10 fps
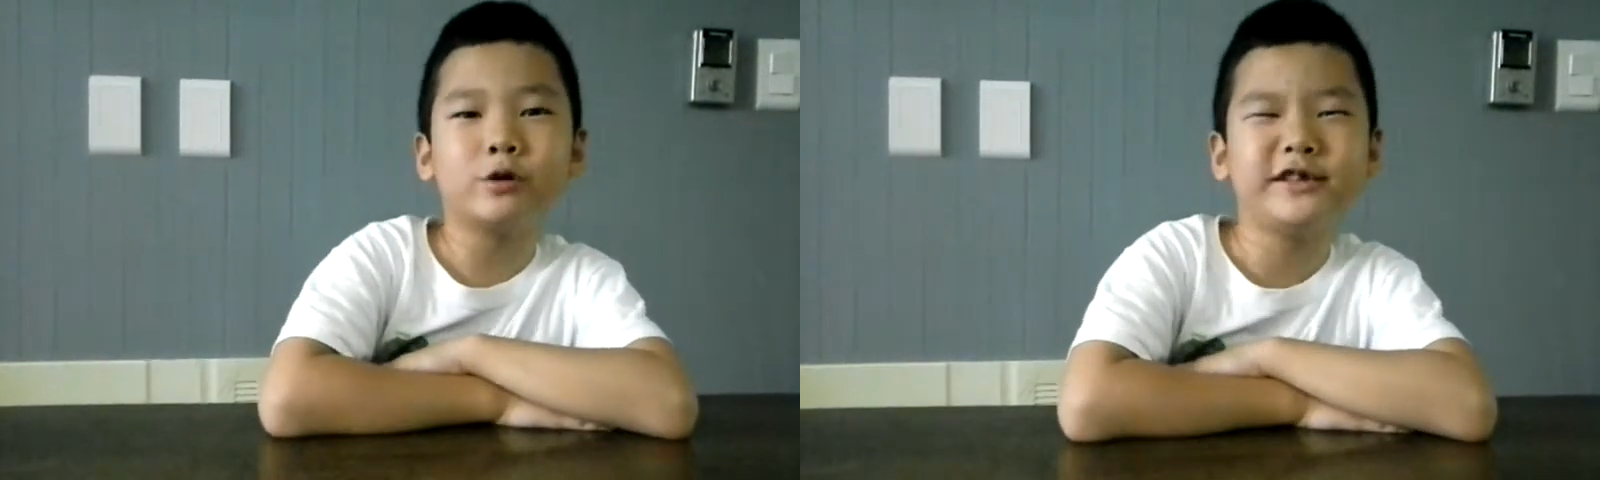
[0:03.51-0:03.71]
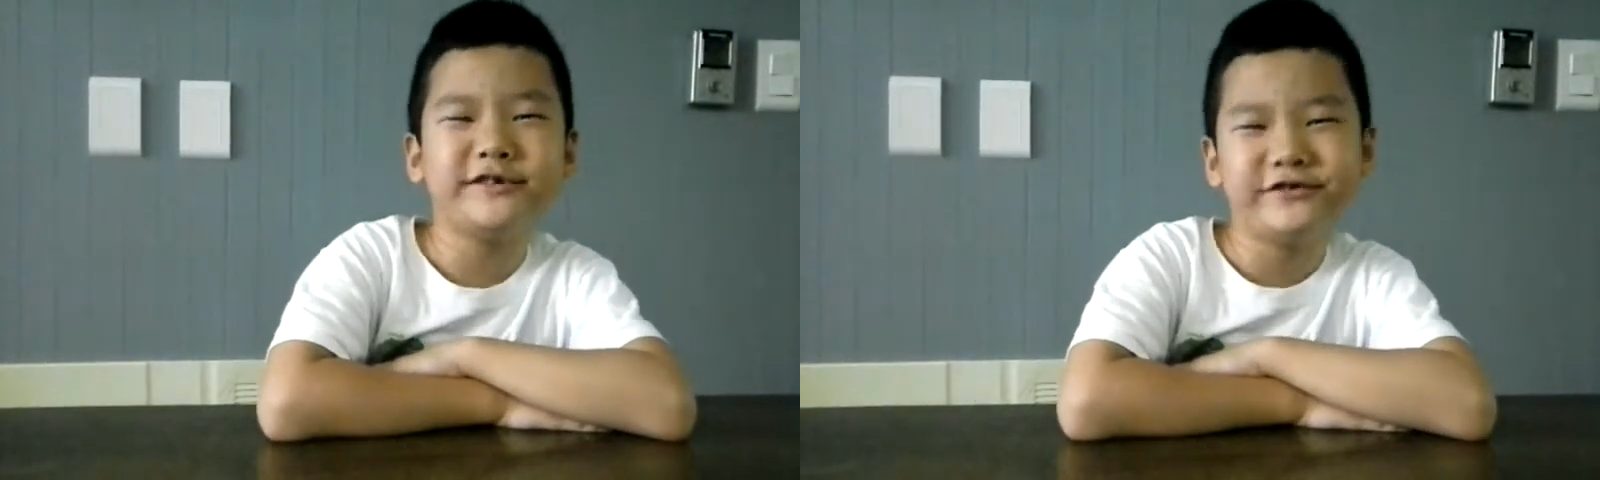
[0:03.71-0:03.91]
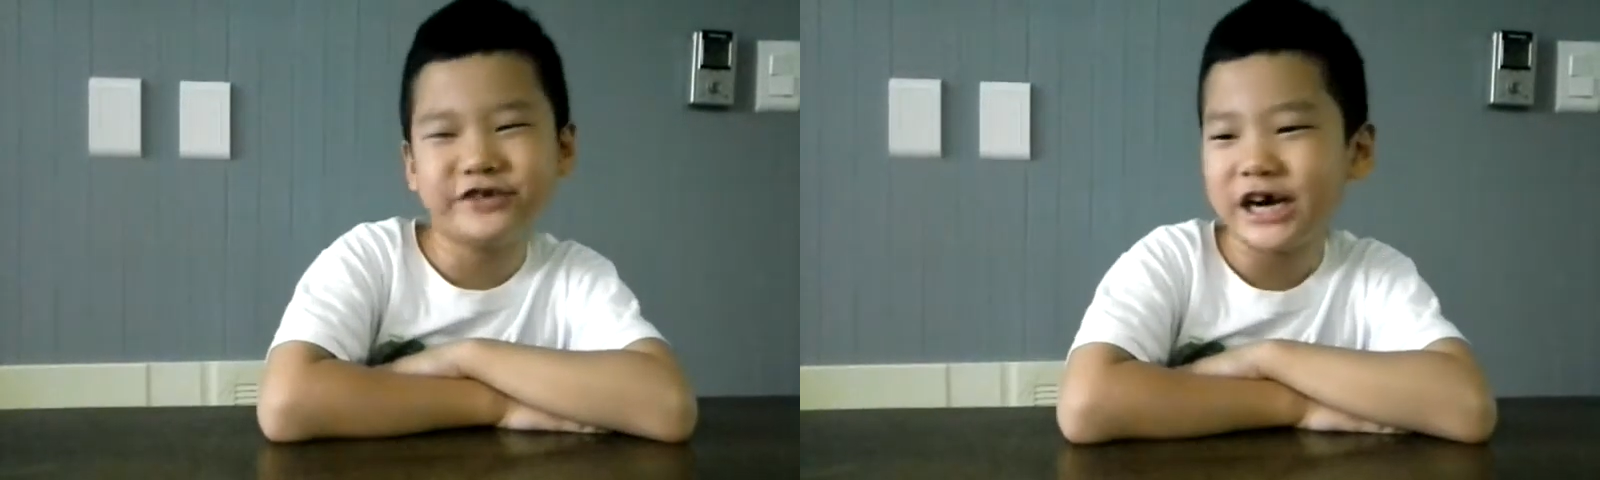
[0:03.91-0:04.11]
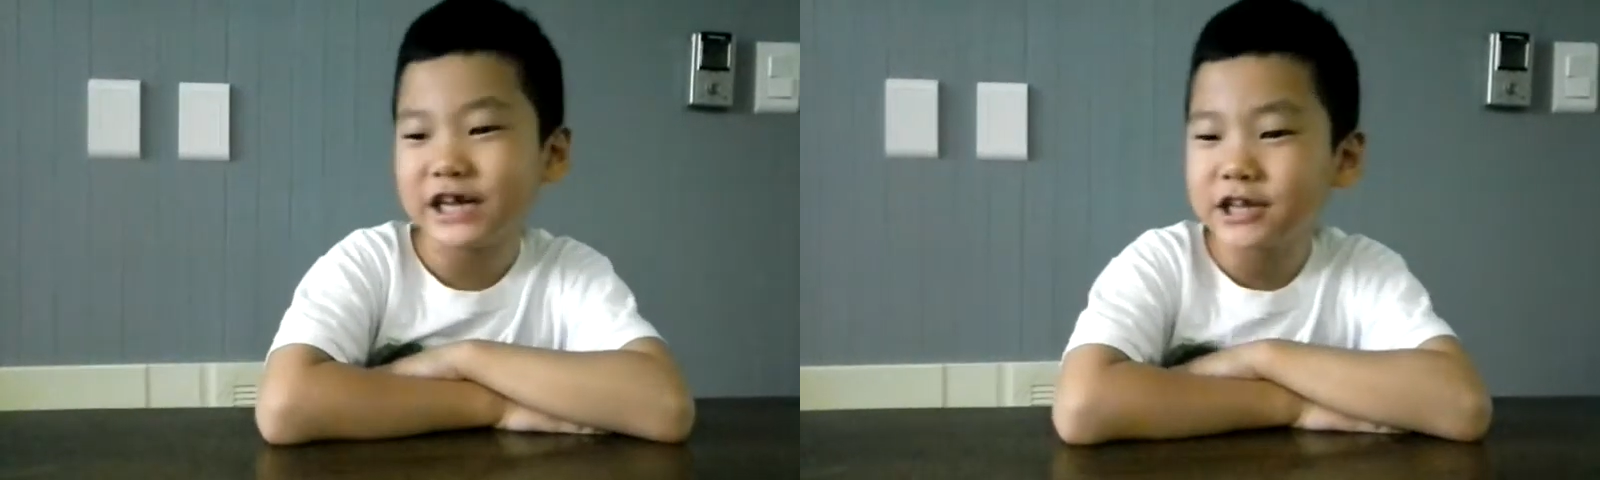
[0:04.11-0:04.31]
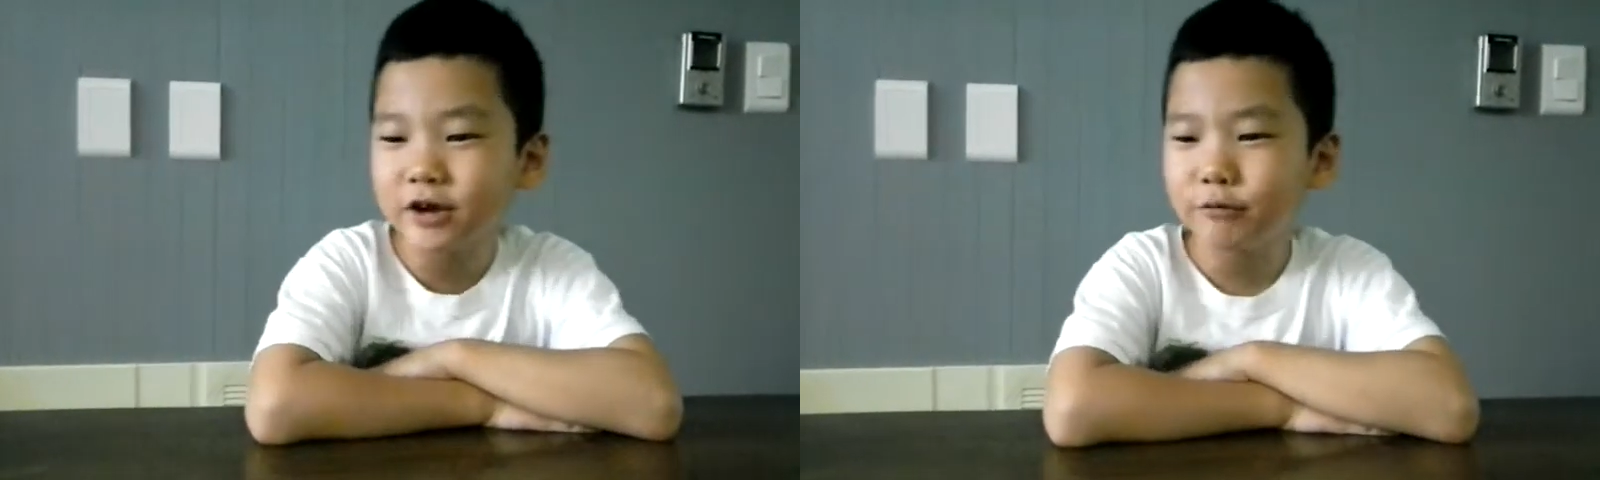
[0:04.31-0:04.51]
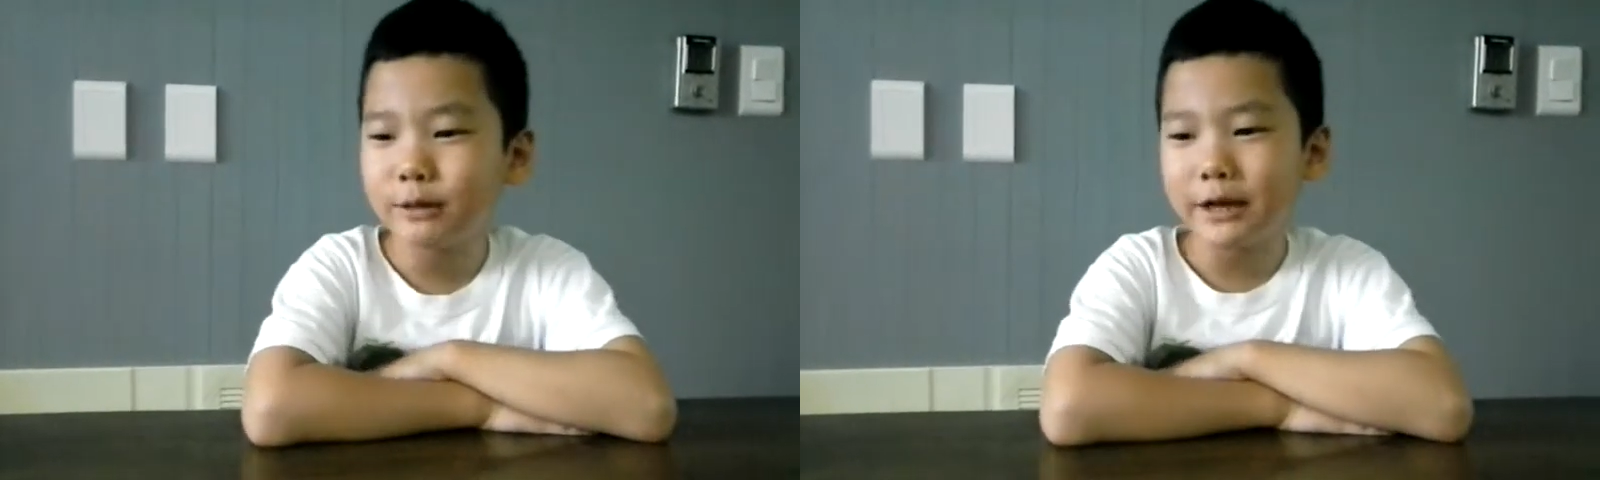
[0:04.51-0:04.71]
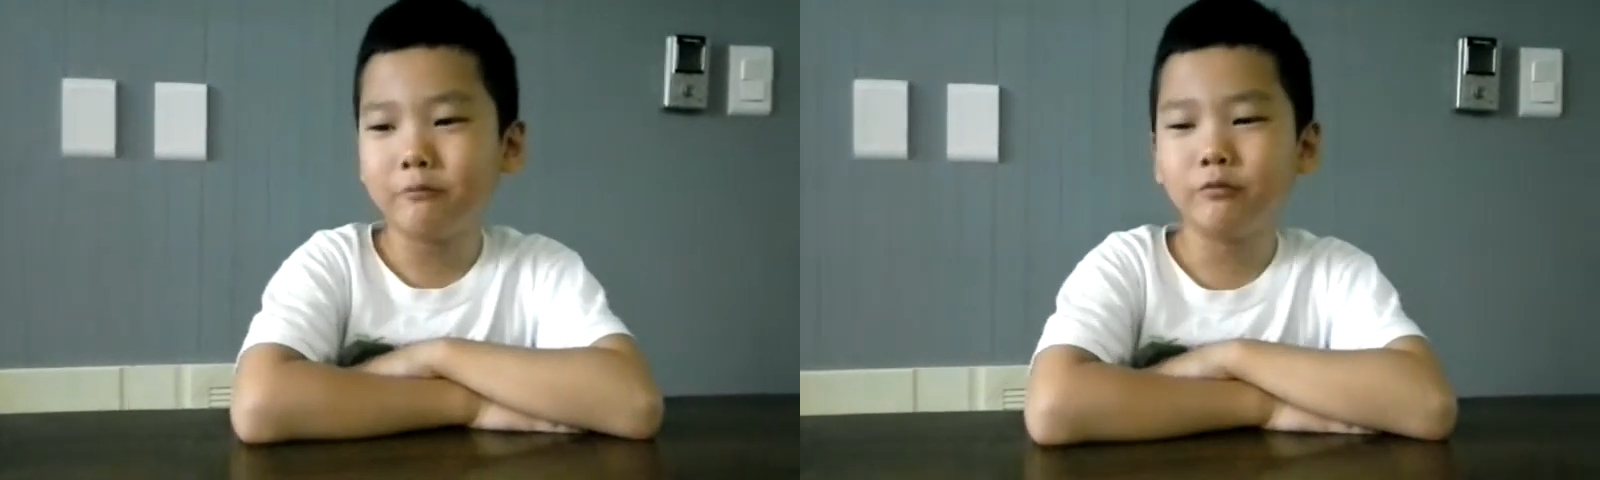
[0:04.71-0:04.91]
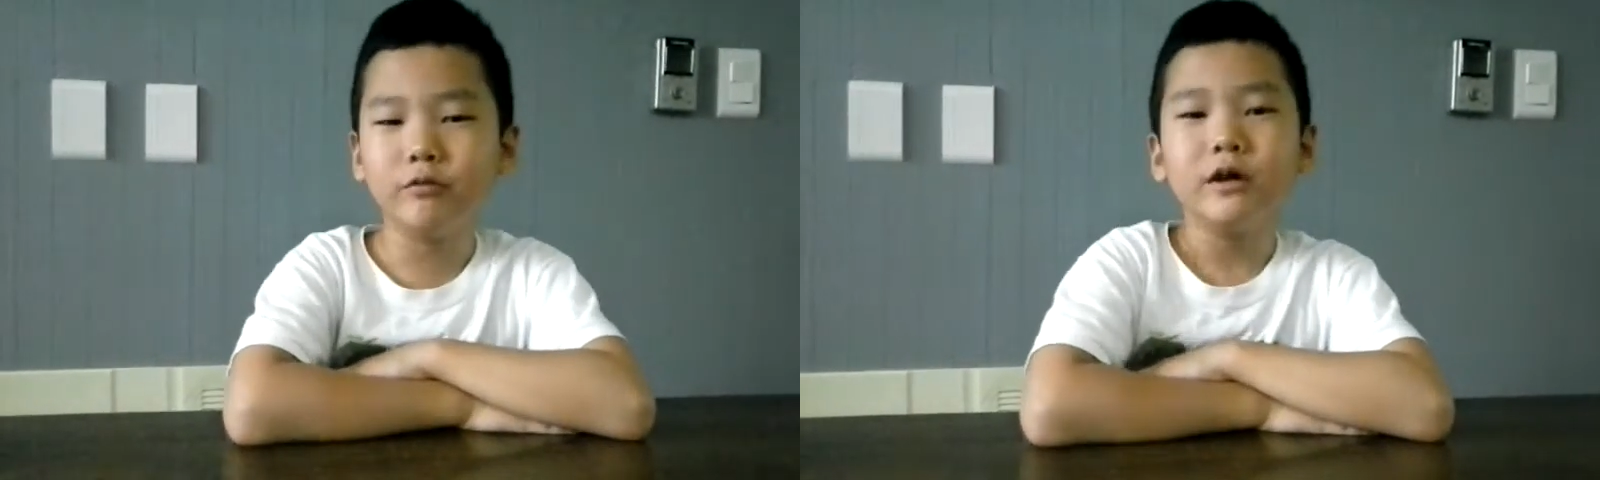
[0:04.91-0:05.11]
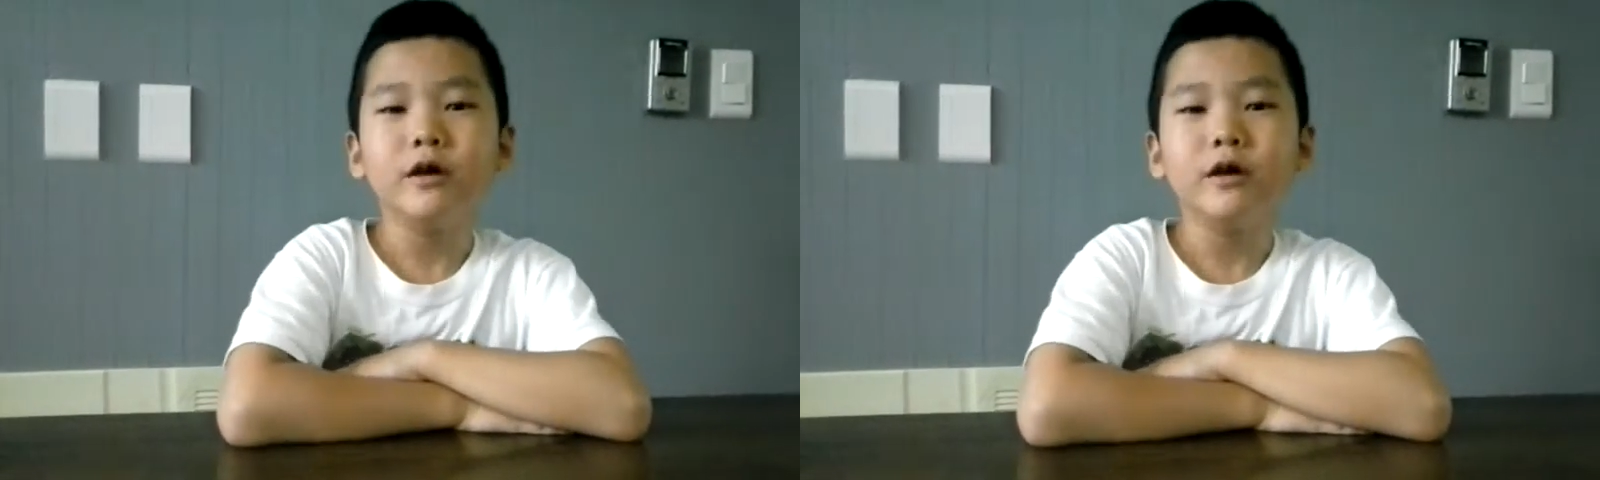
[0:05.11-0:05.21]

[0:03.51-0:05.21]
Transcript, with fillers: with John Tube and